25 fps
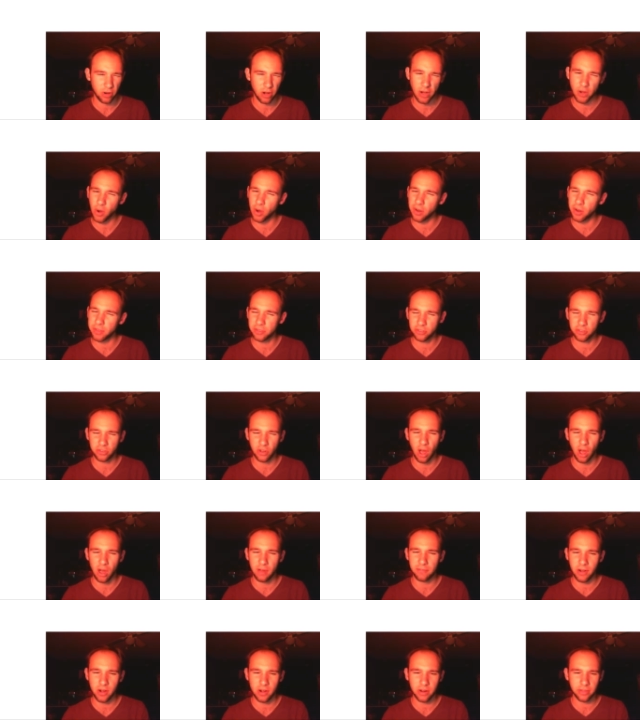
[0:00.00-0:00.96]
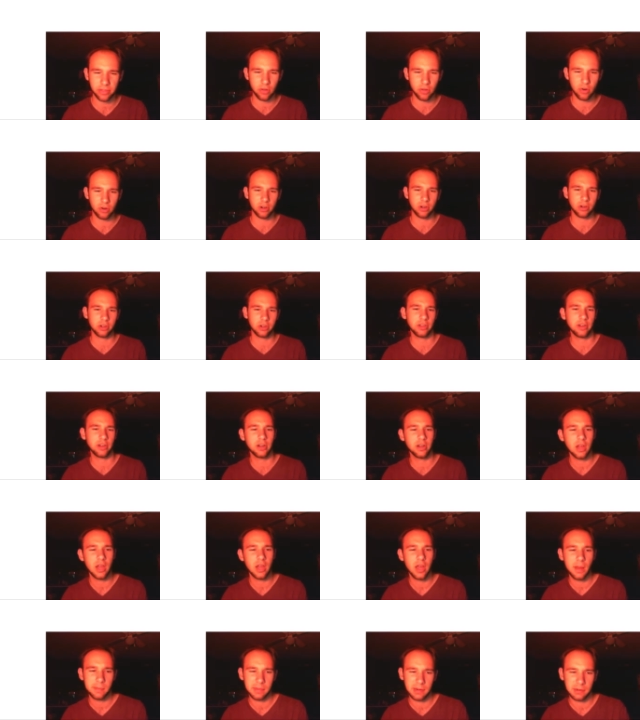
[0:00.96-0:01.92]
I know I saw Ferrothorn earlier,
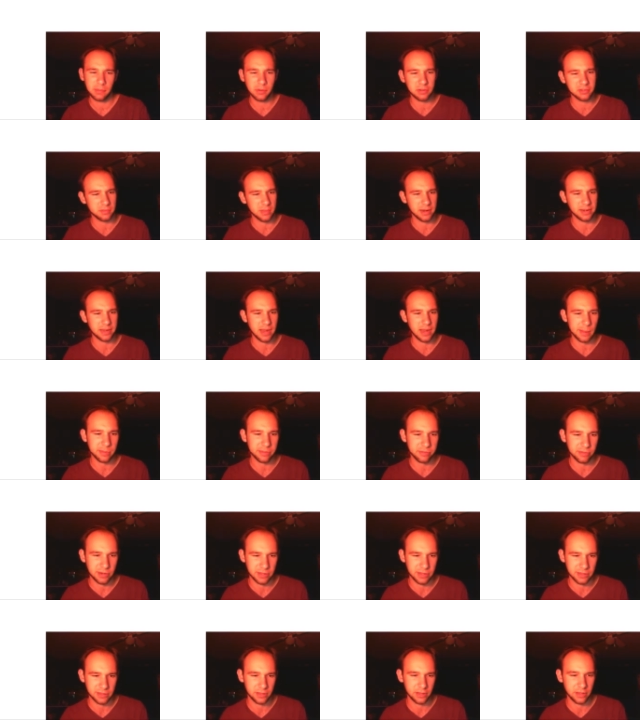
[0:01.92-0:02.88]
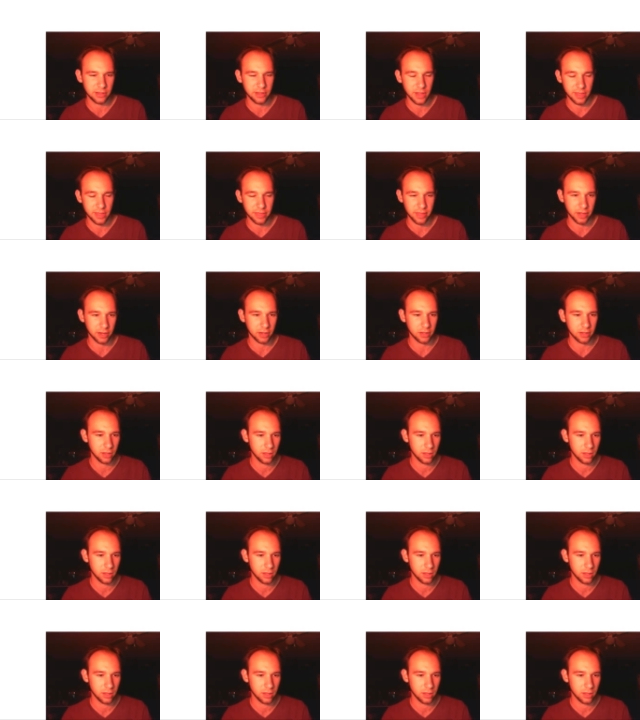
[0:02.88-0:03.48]
but it wasn't my top three in the in the thing.